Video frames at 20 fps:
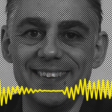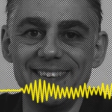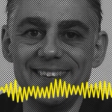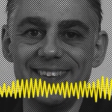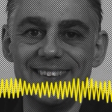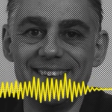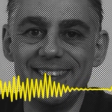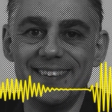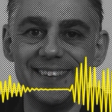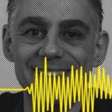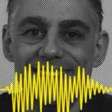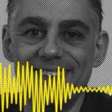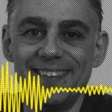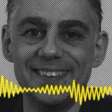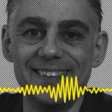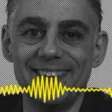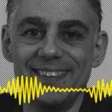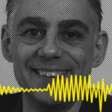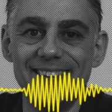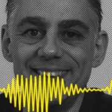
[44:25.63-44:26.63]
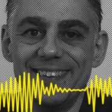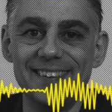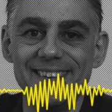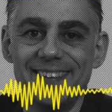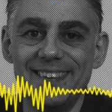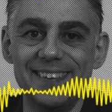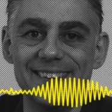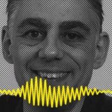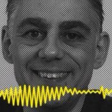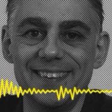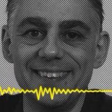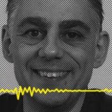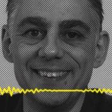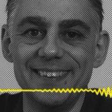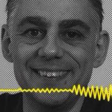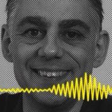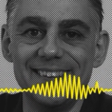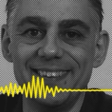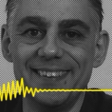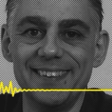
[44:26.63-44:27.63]
in spite of their bad
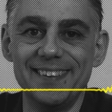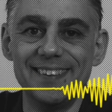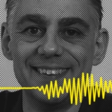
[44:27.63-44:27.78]
rulebooks. Yeah.